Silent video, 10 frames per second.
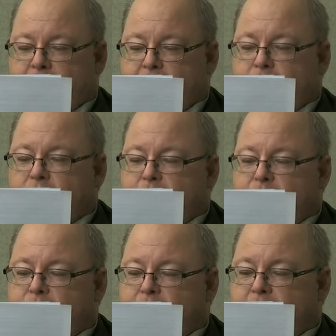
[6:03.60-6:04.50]
reduced
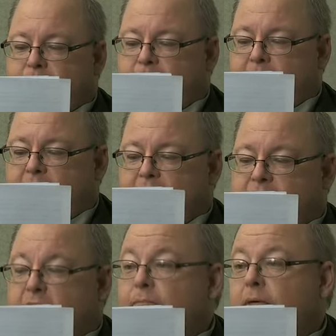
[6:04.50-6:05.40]
you to the appearance
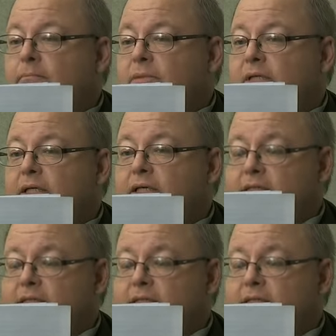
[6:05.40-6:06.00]
of a bumbling